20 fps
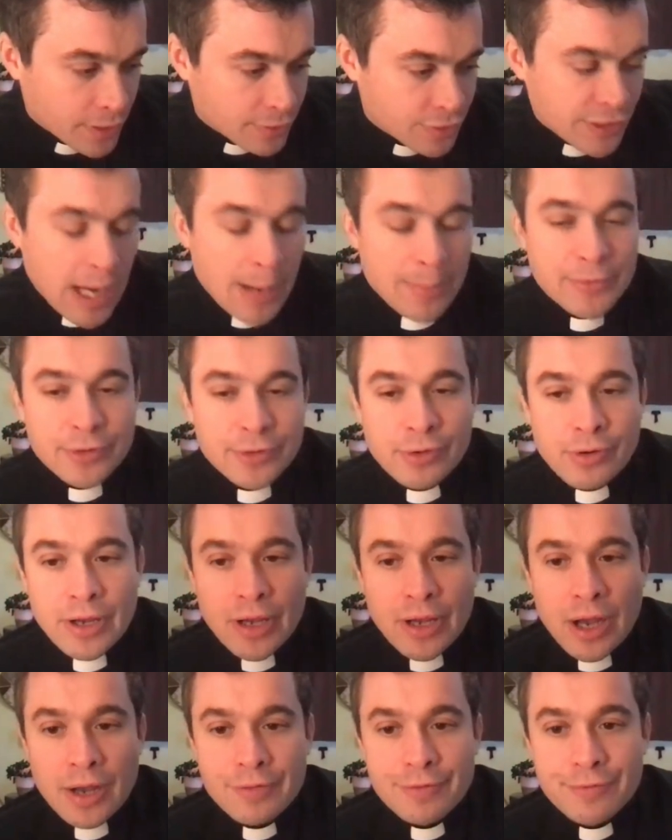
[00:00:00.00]
chapter,
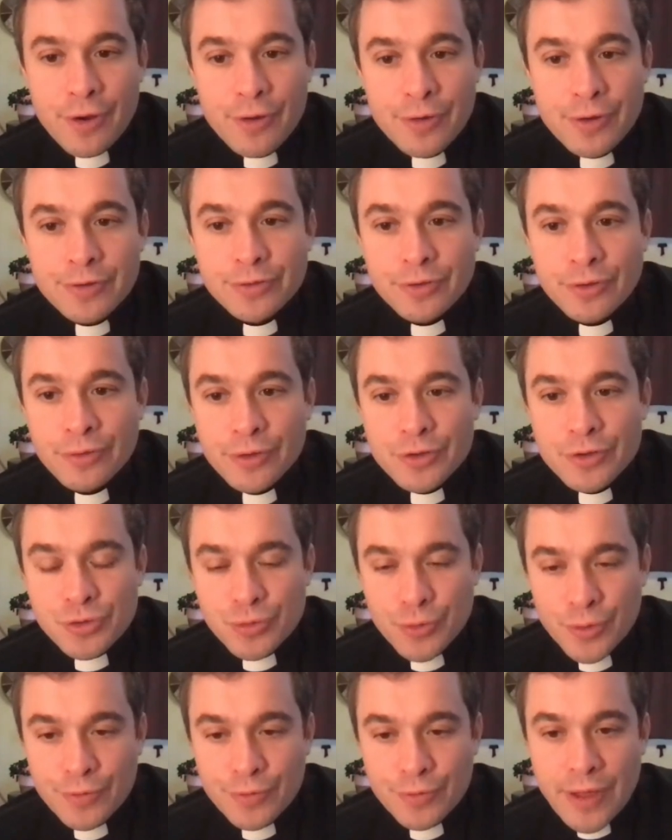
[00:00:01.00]
I focus on the
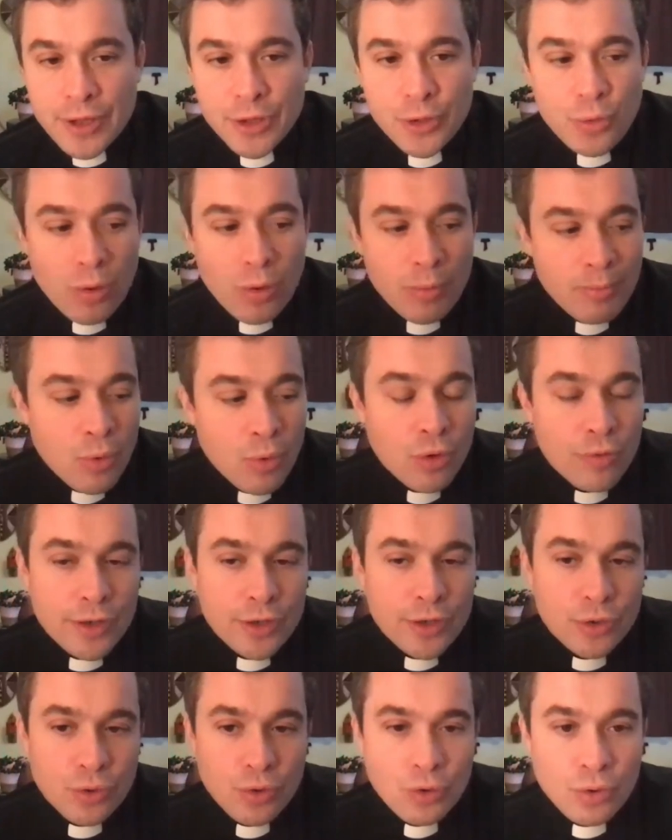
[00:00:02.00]
truth that you are more
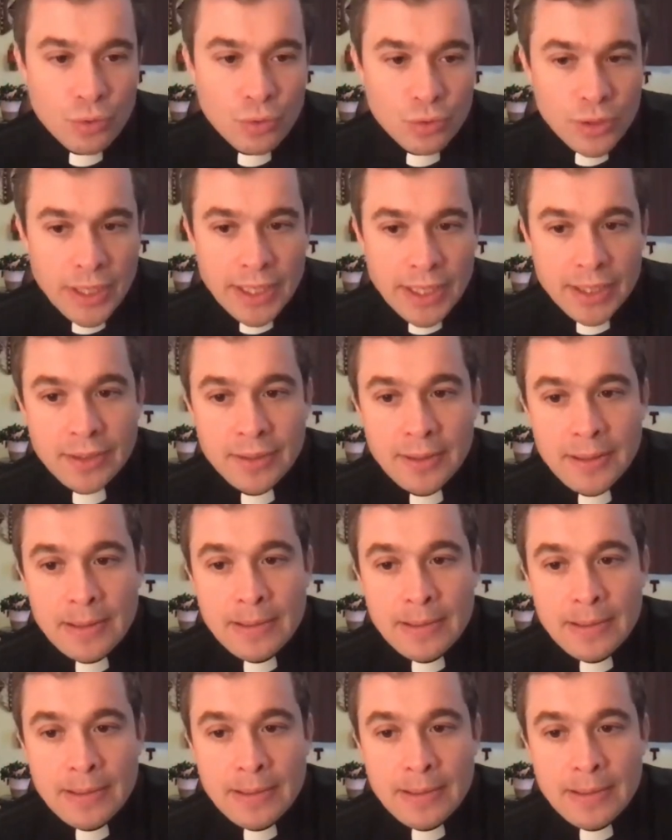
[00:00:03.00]
than your calling.